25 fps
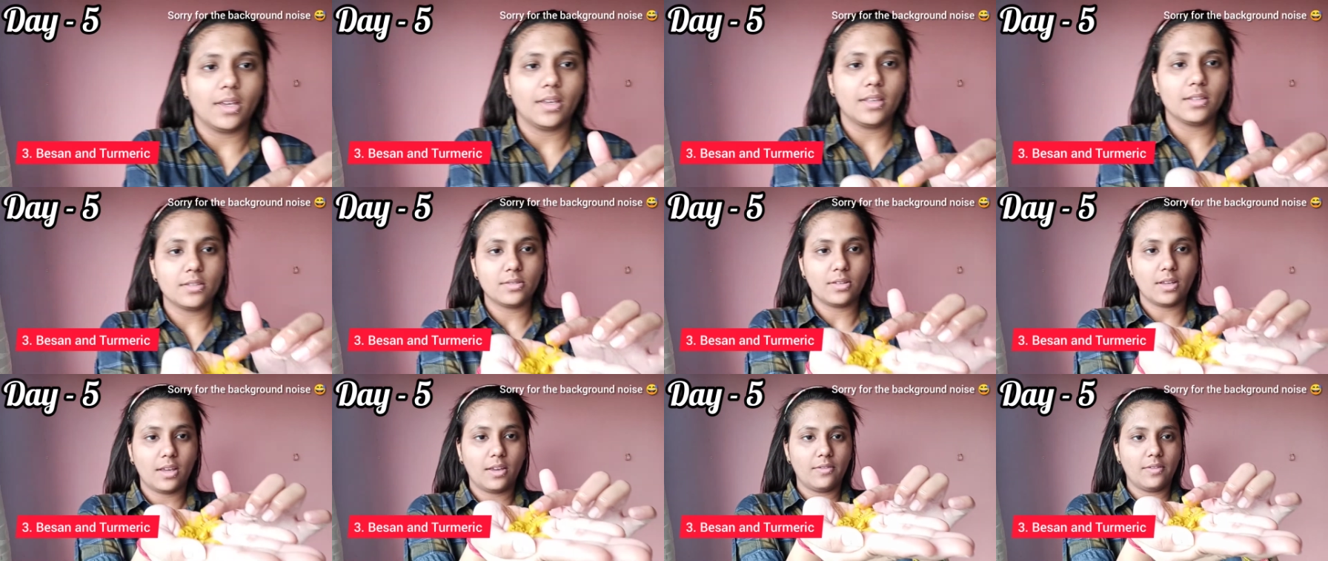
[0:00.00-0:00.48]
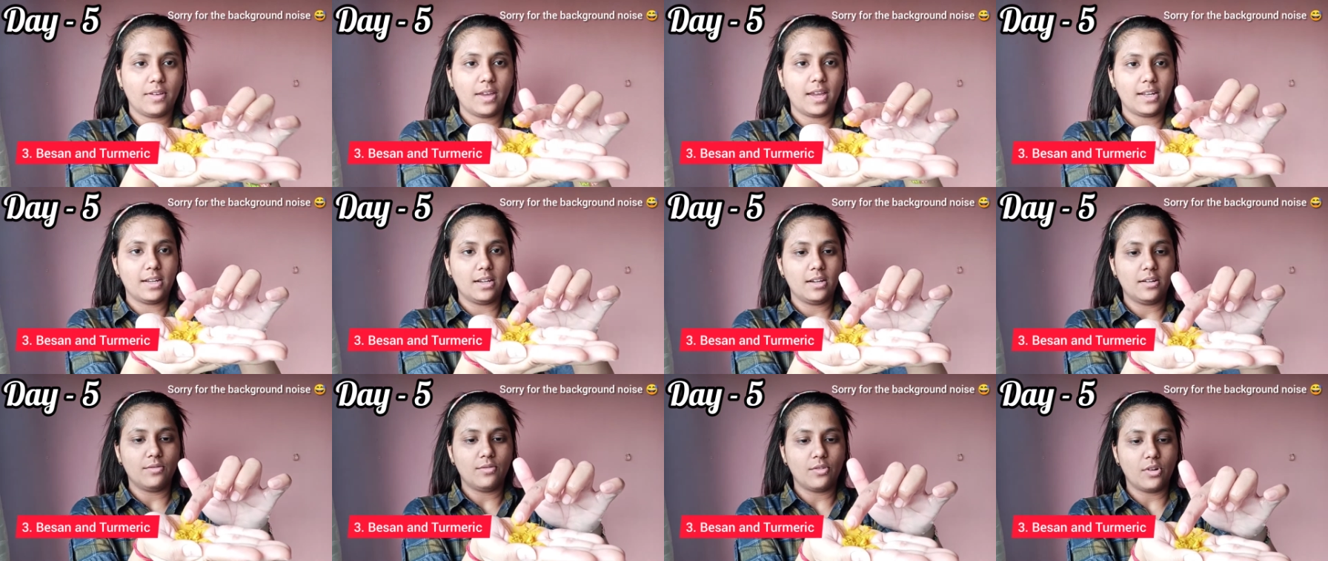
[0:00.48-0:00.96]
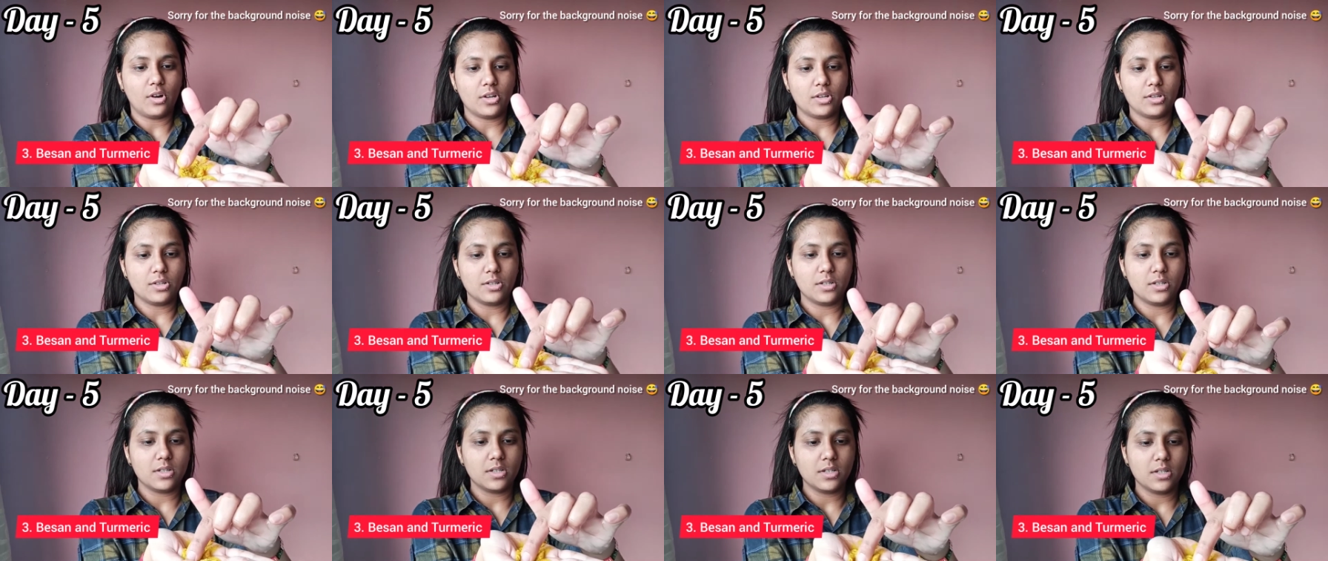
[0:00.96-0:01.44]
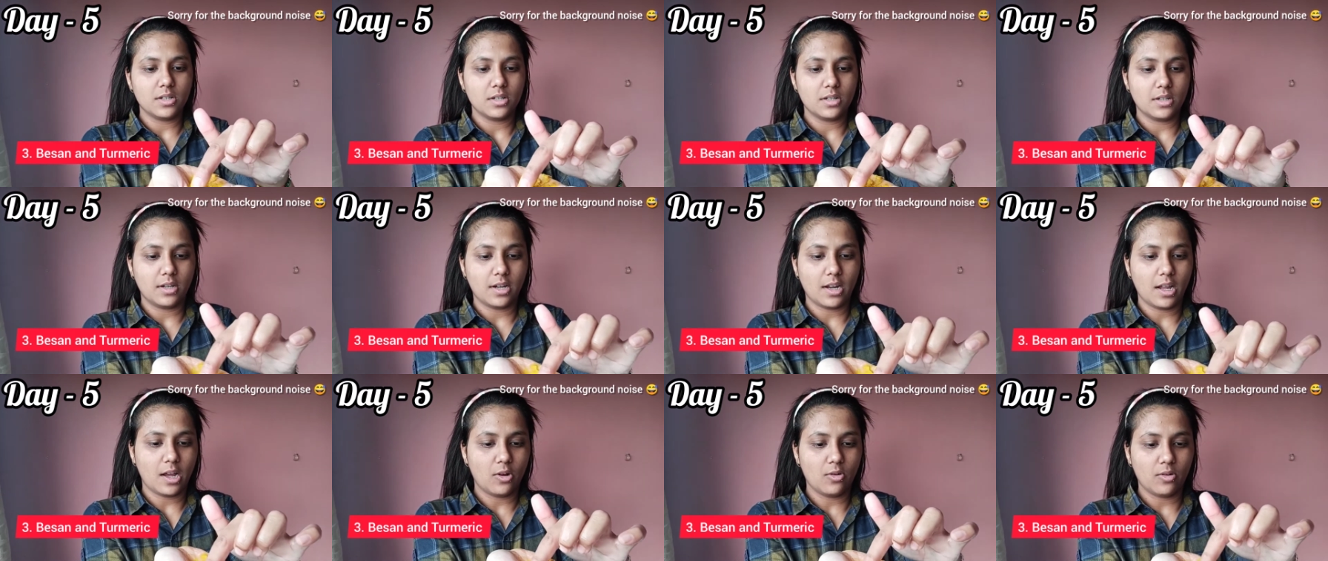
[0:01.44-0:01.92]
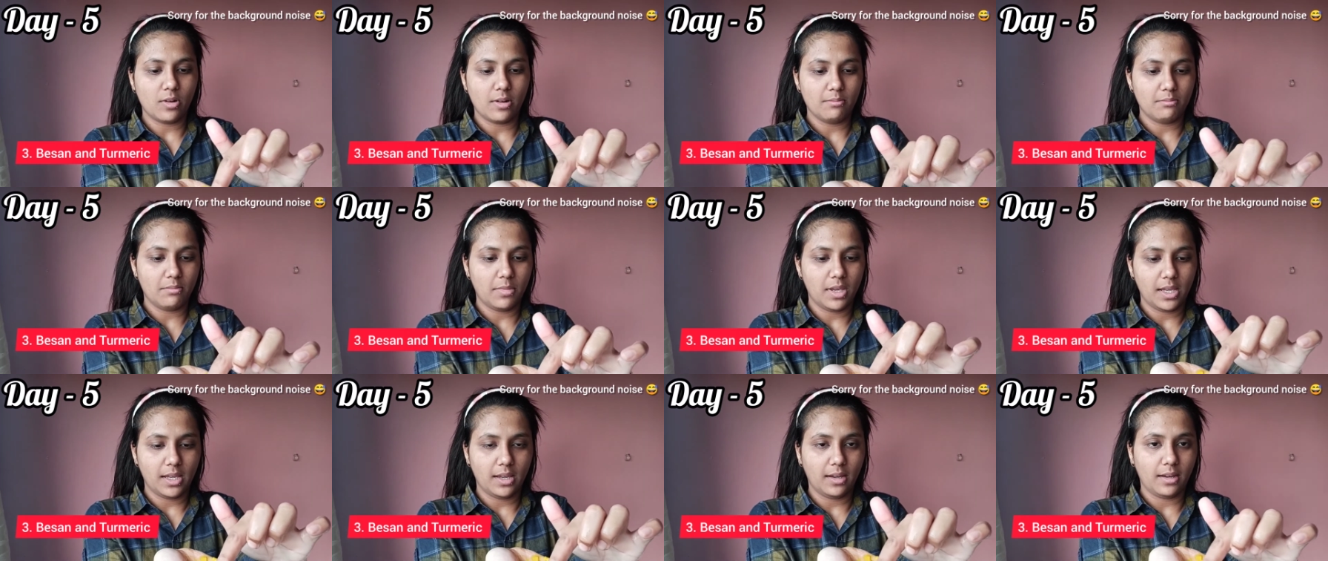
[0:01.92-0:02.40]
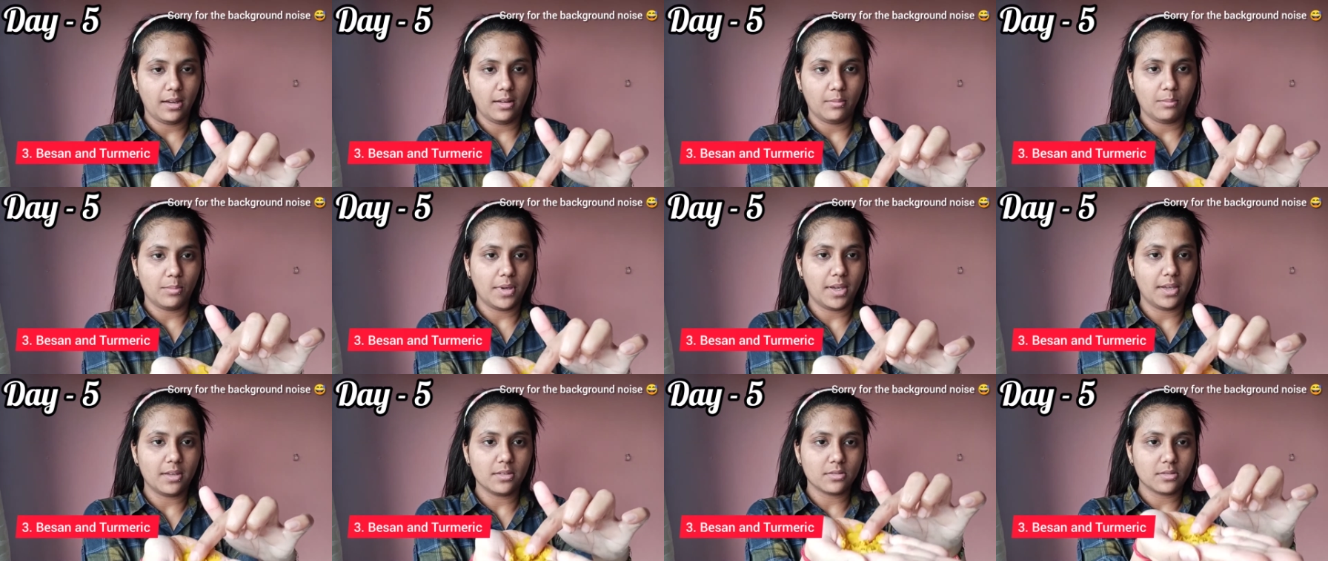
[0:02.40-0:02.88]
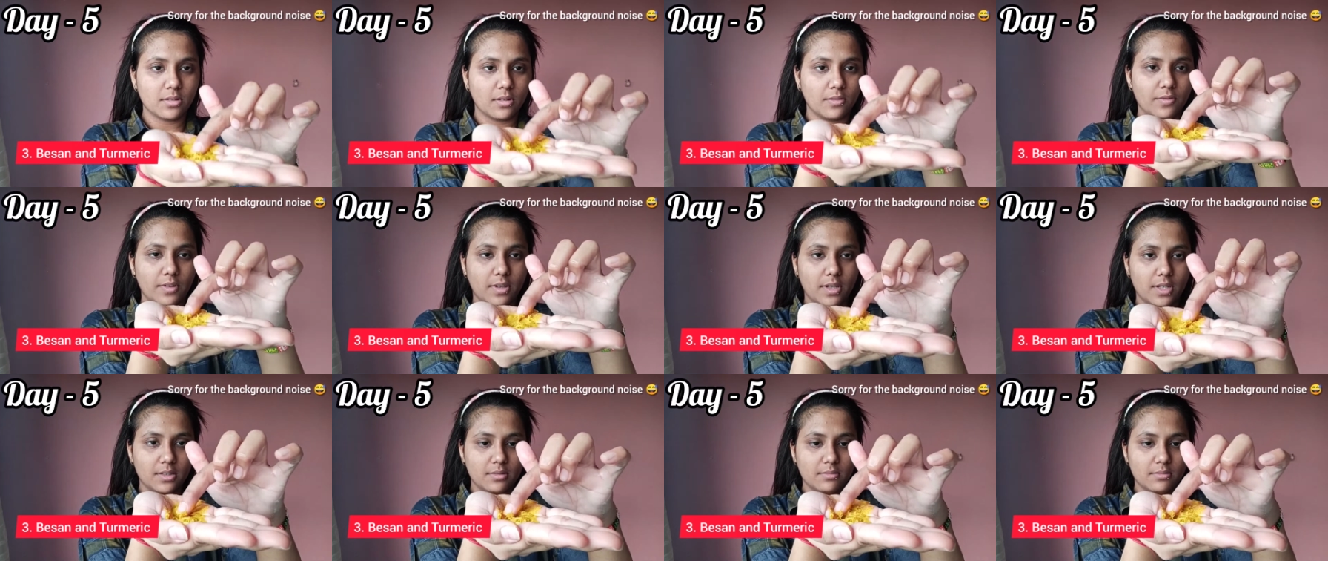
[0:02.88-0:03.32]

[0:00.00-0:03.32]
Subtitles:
So I've added water. Now I'm making a paste of it.